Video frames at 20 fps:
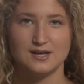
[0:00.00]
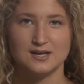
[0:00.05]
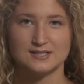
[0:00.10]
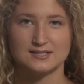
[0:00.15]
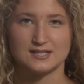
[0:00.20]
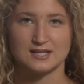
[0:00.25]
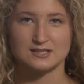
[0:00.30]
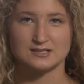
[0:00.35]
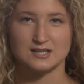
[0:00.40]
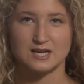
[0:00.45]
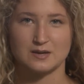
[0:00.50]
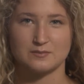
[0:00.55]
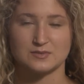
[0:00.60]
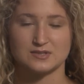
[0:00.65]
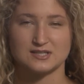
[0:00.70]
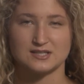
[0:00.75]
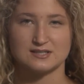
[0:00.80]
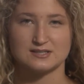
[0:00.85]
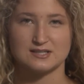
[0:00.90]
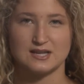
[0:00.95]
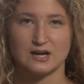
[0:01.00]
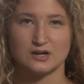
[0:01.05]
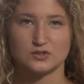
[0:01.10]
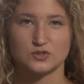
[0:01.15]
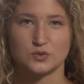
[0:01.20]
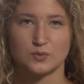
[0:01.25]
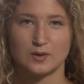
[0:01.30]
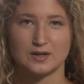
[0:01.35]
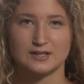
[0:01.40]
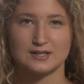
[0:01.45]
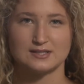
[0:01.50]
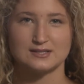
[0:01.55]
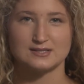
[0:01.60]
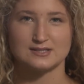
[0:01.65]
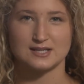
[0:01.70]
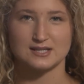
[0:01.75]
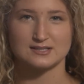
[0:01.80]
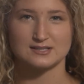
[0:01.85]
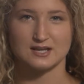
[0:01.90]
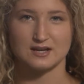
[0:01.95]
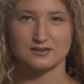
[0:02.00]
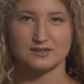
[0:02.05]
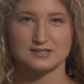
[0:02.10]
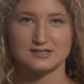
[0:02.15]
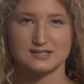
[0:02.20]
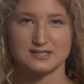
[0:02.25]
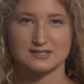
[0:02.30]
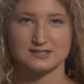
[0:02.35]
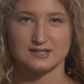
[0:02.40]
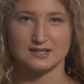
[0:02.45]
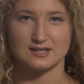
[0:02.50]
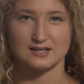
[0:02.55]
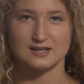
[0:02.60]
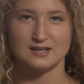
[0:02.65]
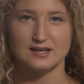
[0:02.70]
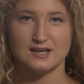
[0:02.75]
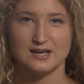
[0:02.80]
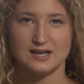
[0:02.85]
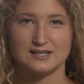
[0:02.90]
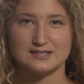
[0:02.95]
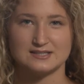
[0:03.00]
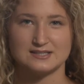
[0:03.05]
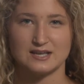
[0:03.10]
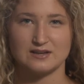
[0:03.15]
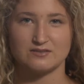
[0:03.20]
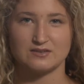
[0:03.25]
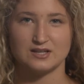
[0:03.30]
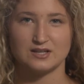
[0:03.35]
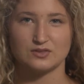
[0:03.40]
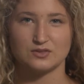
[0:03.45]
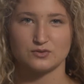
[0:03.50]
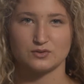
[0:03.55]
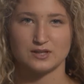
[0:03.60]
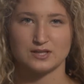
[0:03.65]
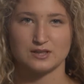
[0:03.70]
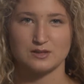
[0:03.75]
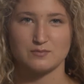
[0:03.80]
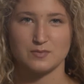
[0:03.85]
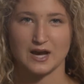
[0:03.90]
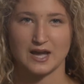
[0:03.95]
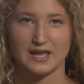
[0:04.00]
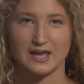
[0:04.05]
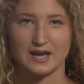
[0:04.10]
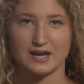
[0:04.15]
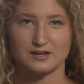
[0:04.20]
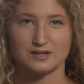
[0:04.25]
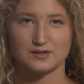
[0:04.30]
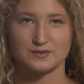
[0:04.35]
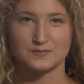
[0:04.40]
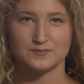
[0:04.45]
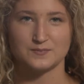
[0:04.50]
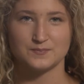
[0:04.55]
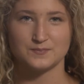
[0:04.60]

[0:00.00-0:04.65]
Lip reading: St. Thomas is now 20-6 on the season and 7-3 in the MIAC.